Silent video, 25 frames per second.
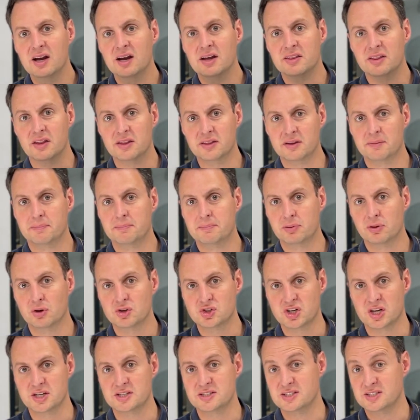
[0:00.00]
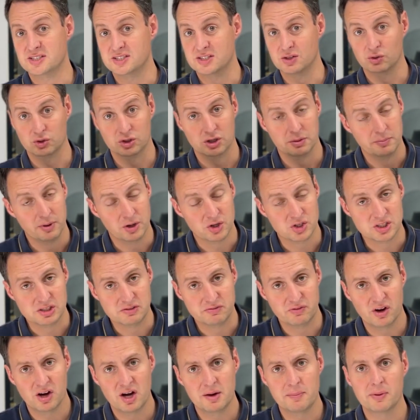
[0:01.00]
that the project is still commercially
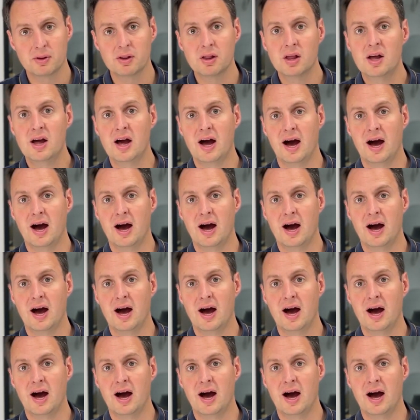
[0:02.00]
viable